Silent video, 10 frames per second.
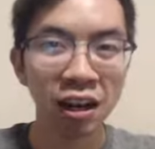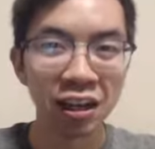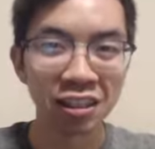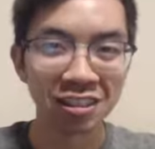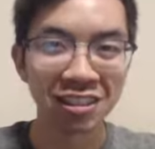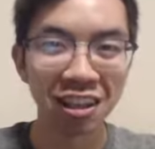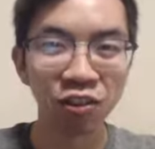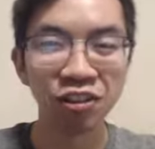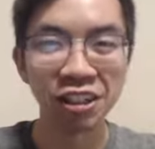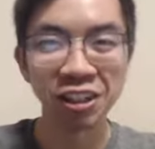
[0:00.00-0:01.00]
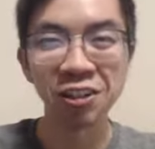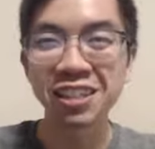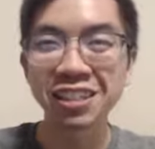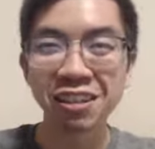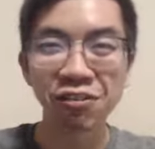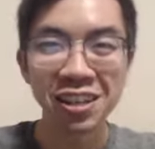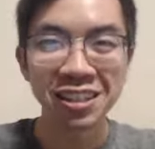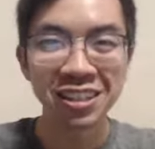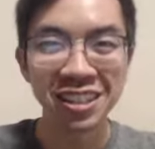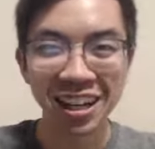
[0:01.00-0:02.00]
is definitely no easy
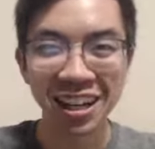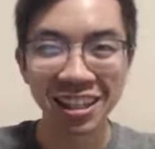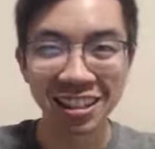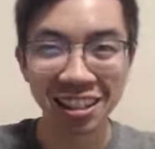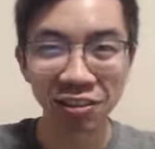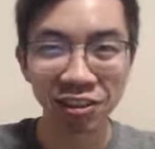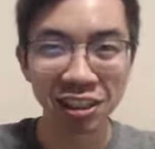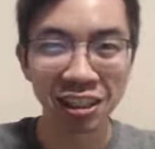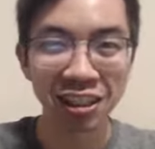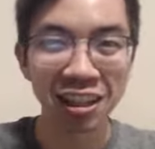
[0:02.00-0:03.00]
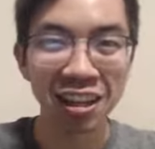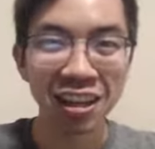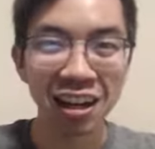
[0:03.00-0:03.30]
feat, and it definitely can